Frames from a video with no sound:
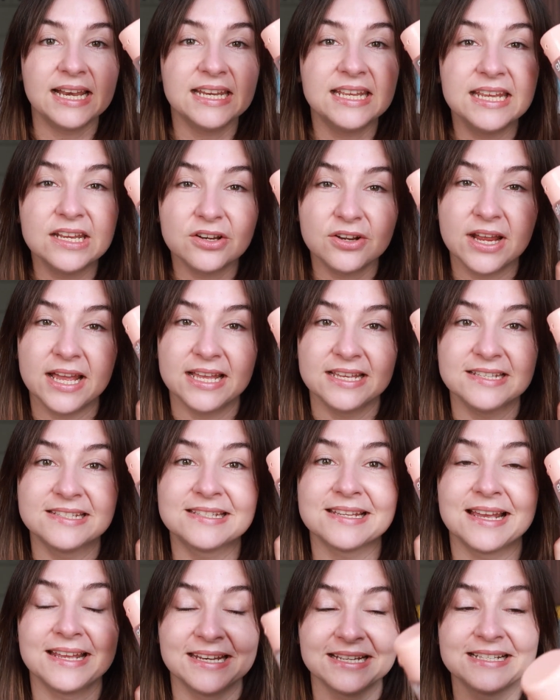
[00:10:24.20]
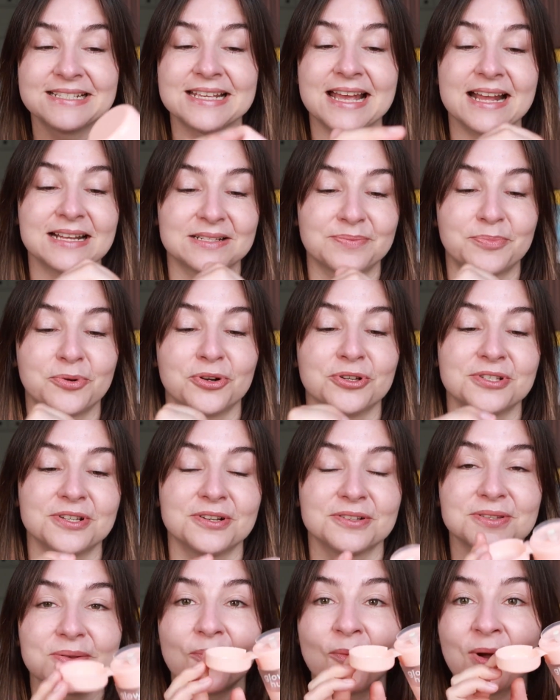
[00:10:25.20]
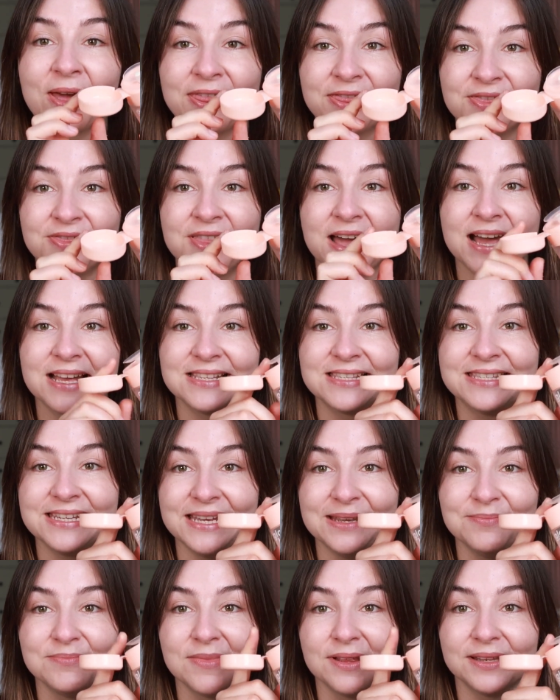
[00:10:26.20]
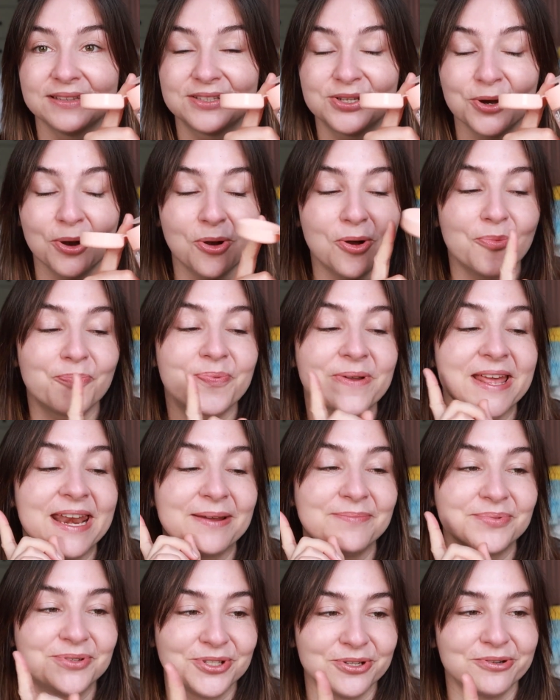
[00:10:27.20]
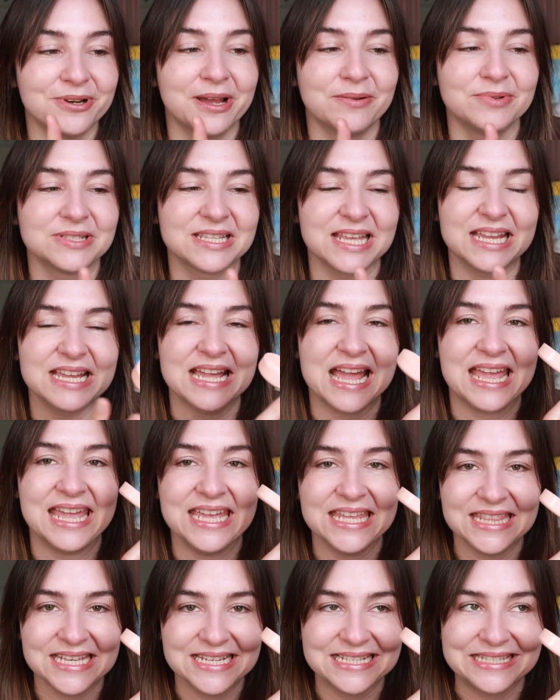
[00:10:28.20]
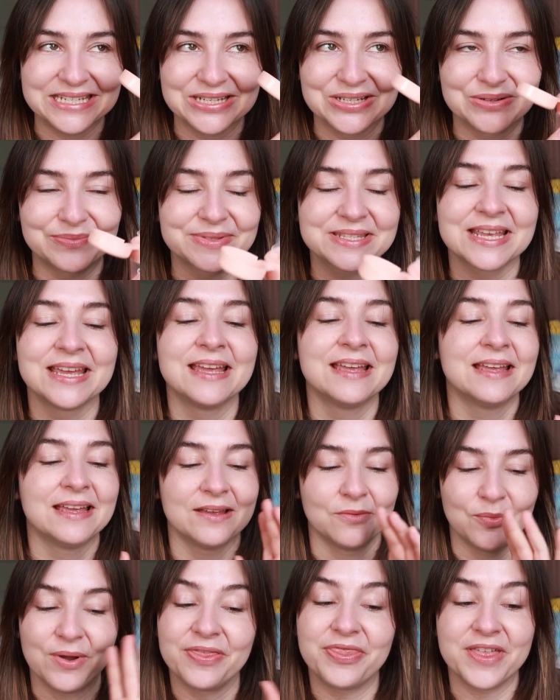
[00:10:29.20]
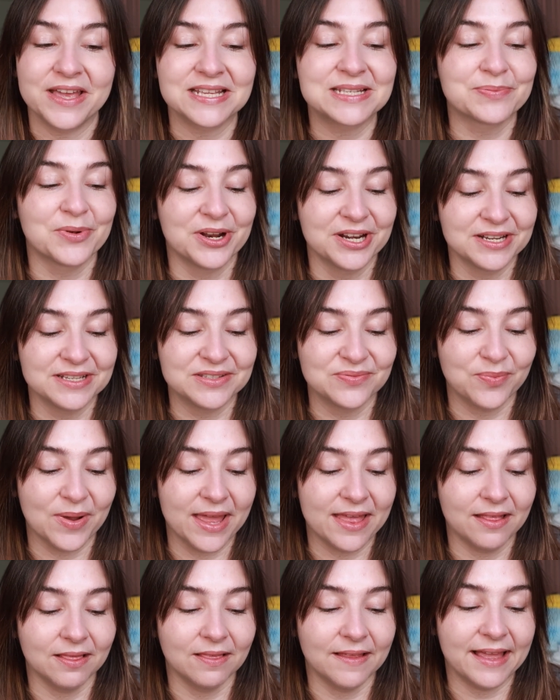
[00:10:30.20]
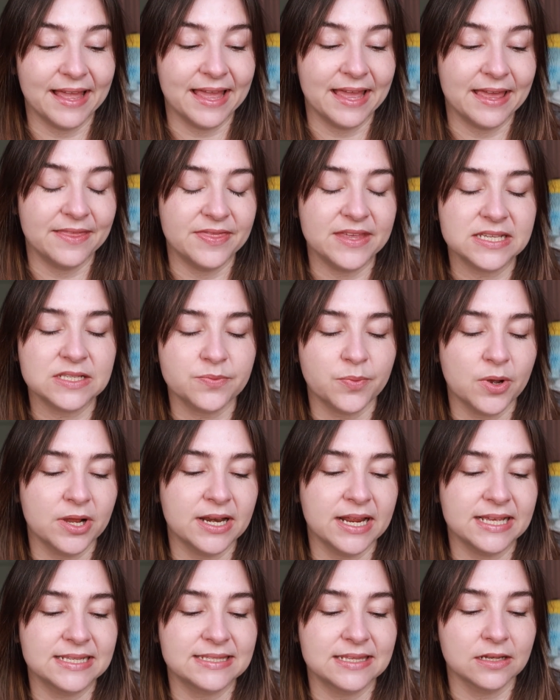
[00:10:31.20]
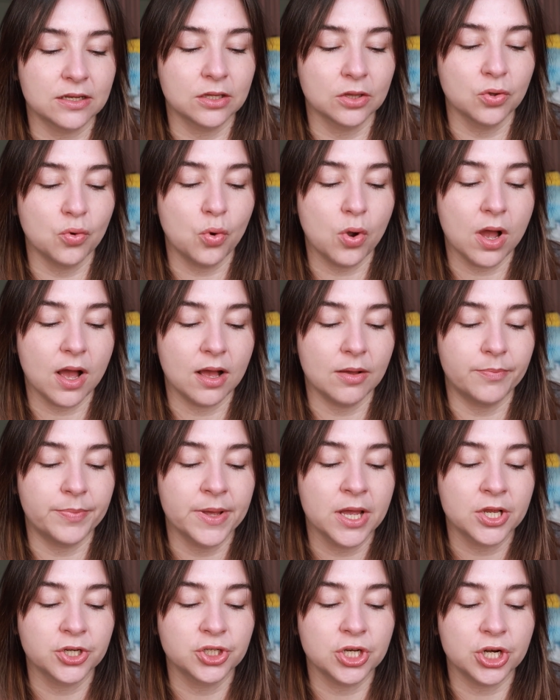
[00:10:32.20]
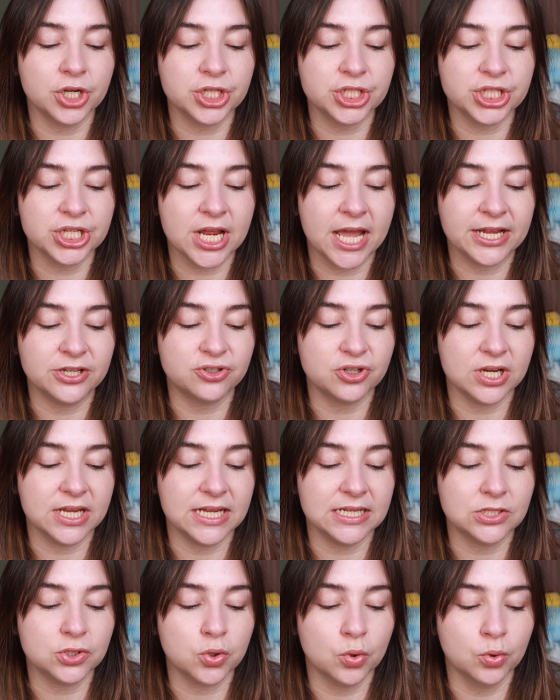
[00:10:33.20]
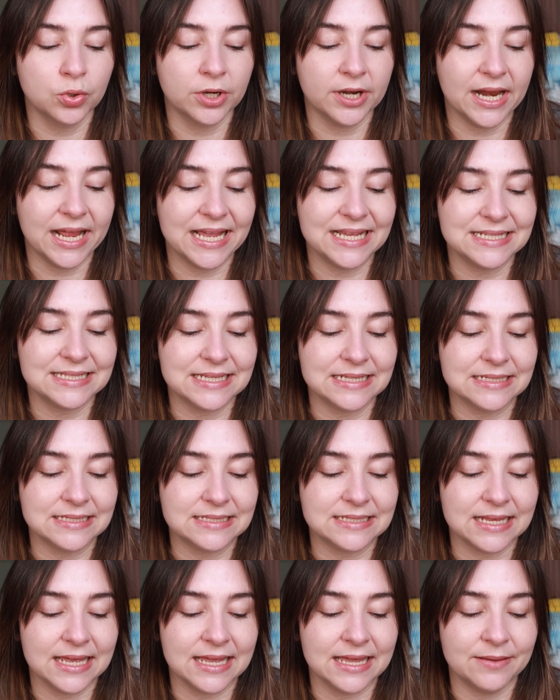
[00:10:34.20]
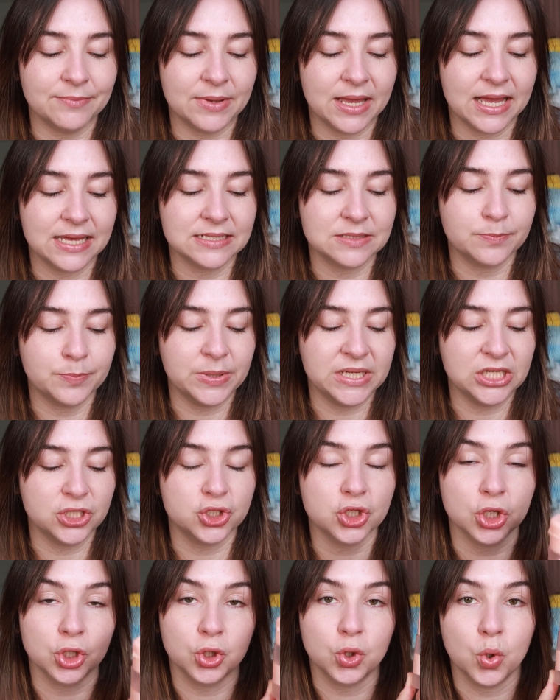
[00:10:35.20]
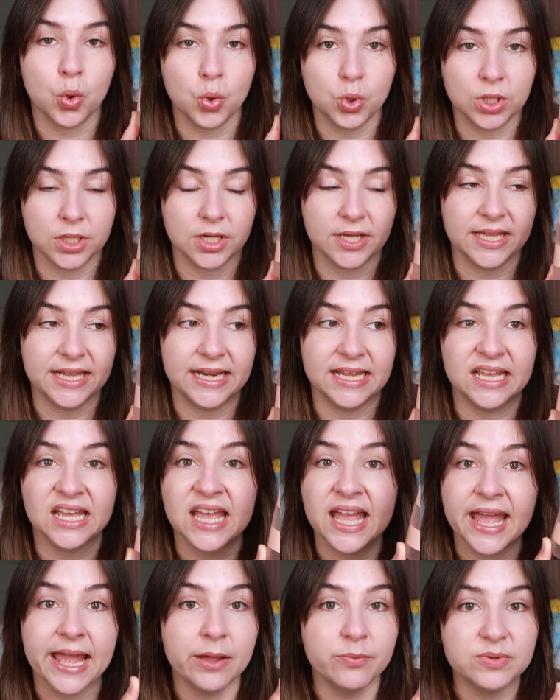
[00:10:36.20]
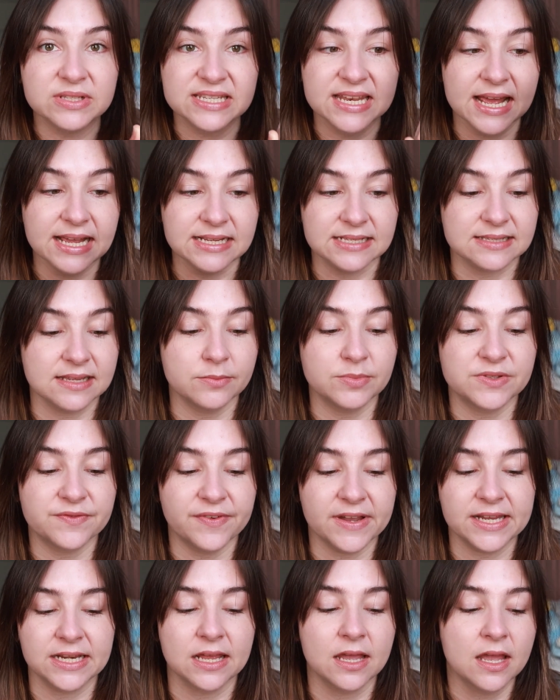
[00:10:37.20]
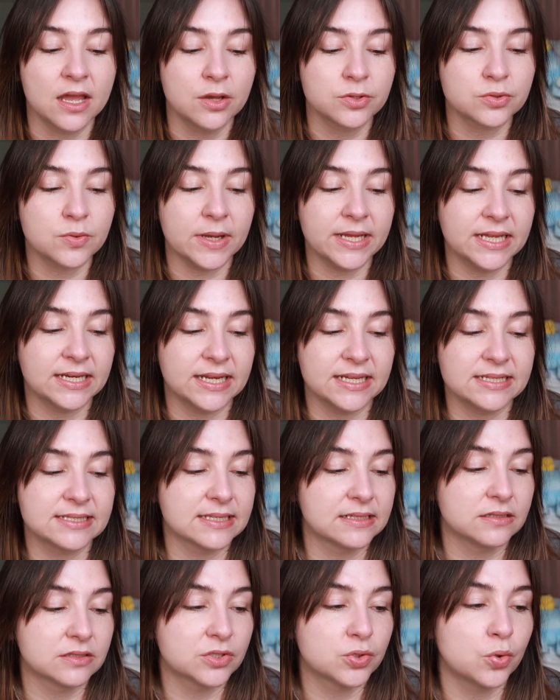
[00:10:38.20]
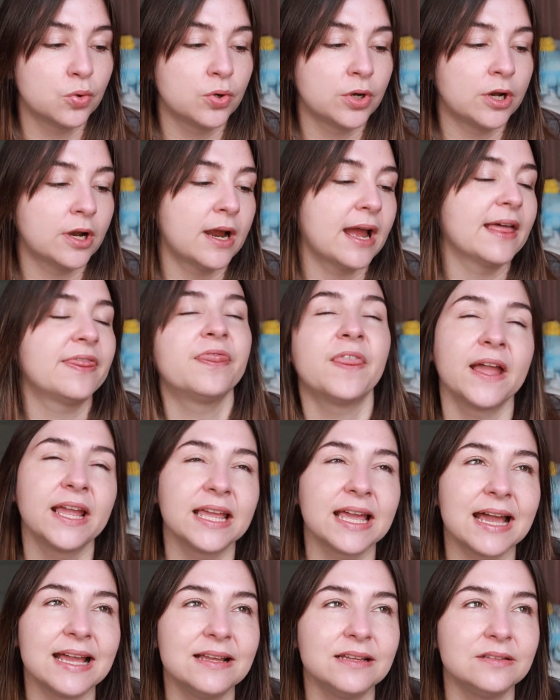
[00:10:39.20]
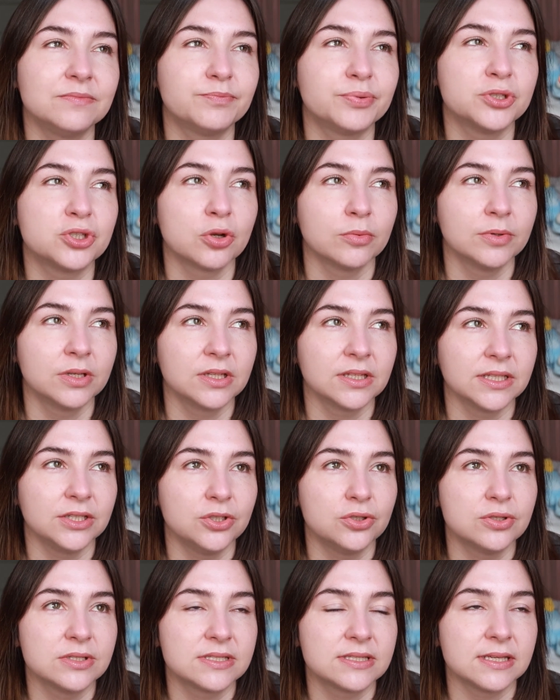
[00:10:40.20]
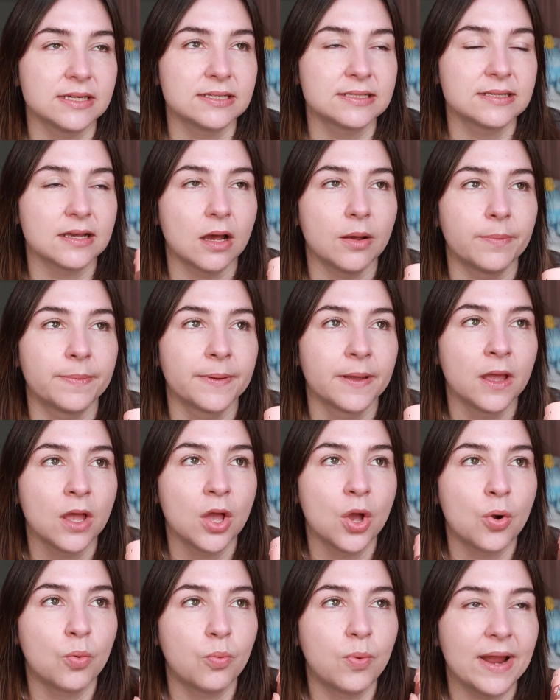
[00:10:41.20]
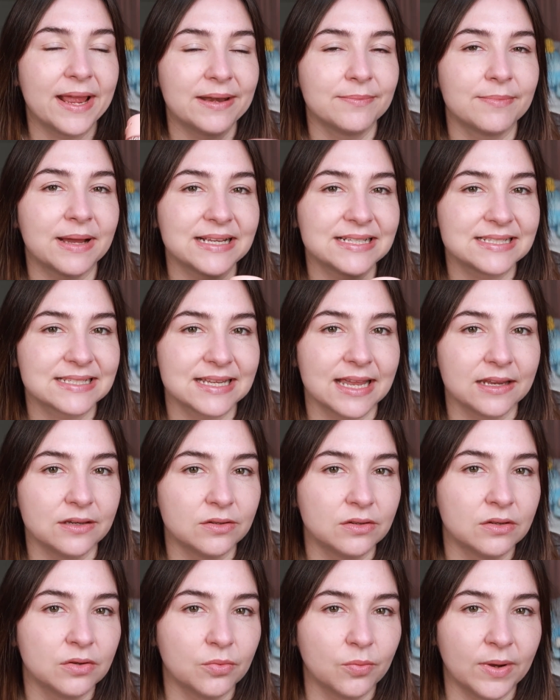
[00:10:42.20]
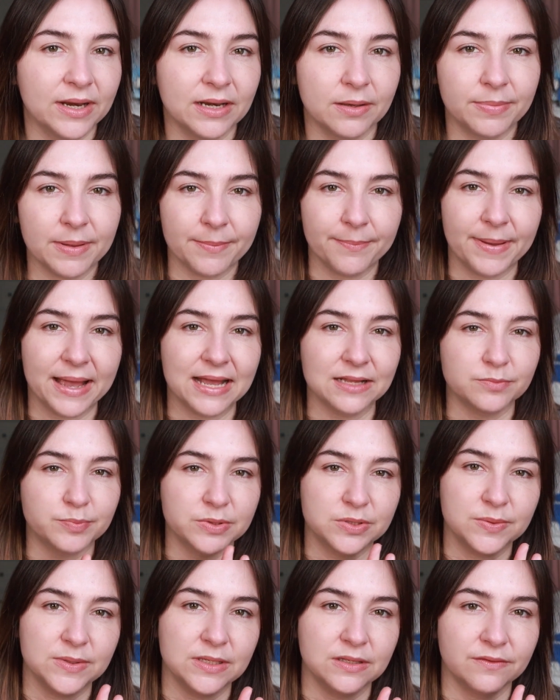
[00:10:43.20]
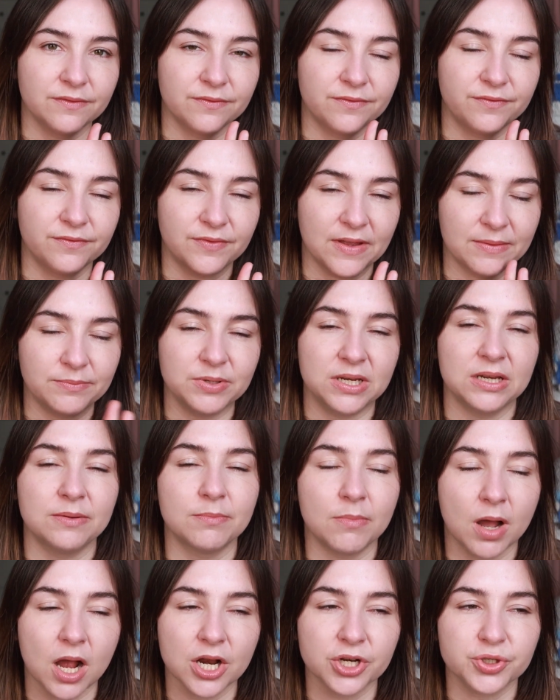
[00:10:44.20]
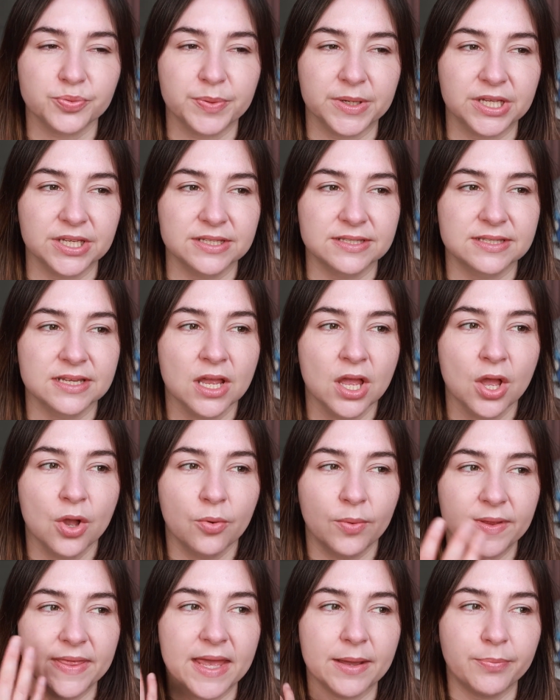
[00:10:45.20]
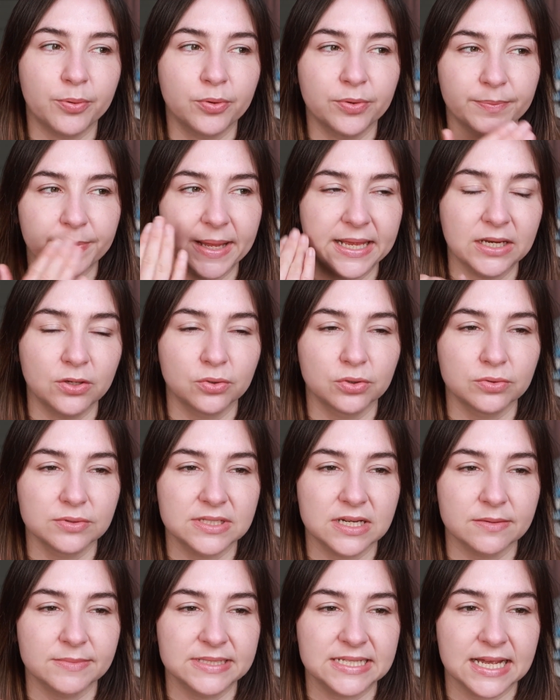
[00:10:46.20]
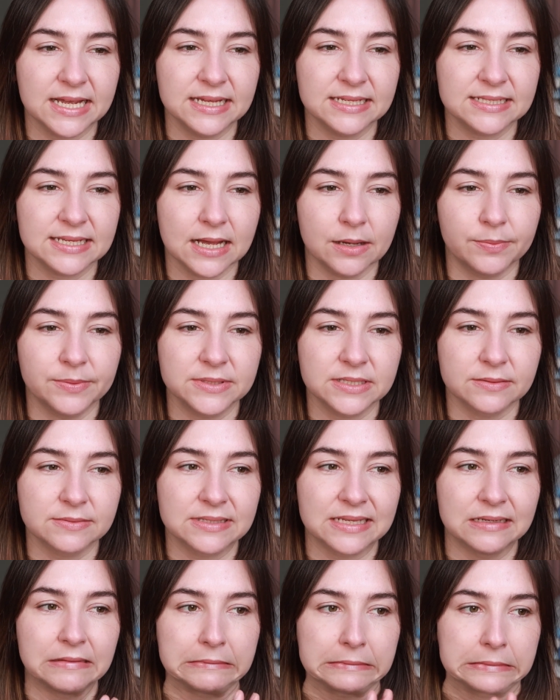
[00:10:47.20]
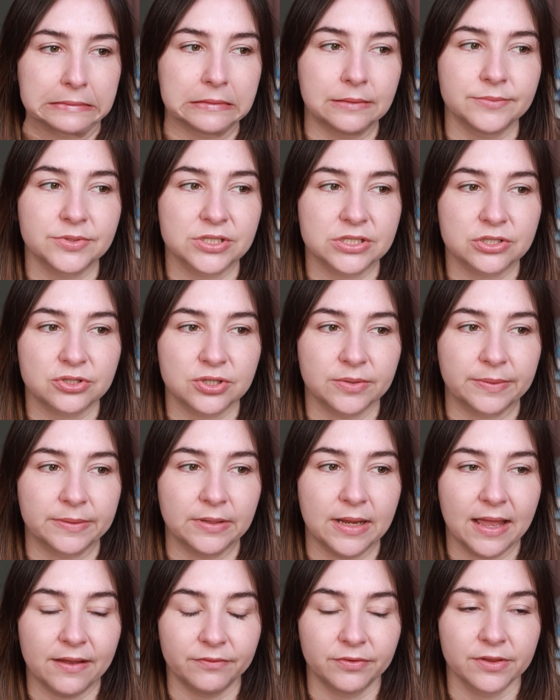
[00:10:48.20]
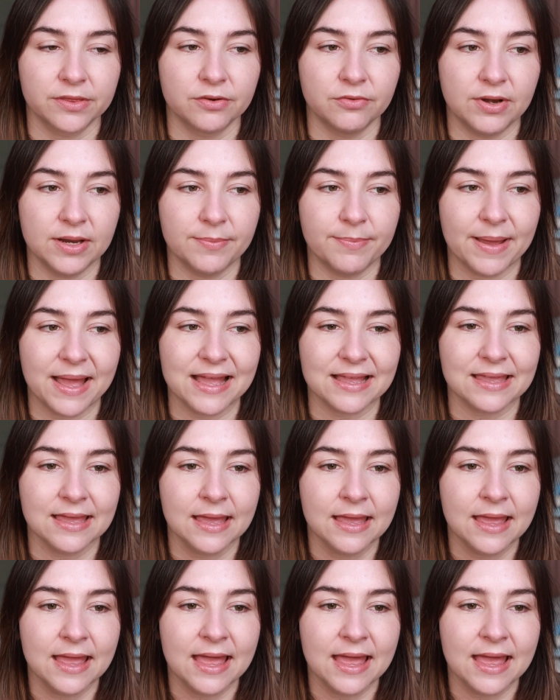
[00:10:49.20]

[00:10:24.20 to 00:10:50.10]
And here is an exact product with that same top, and I'm sure I was like, I hate these tops, with this one as well. This one is the Glow Hub Nourish and Hydrate Toner Essence. It has peach and coconut in it. It was nice, it was fine. It's quite a nice little toner. I think I predominantly used this up when my skin went a bit bad between February and March, because when that perioral dermatitis happened, I was like, oh, I'm just stripping everything right back.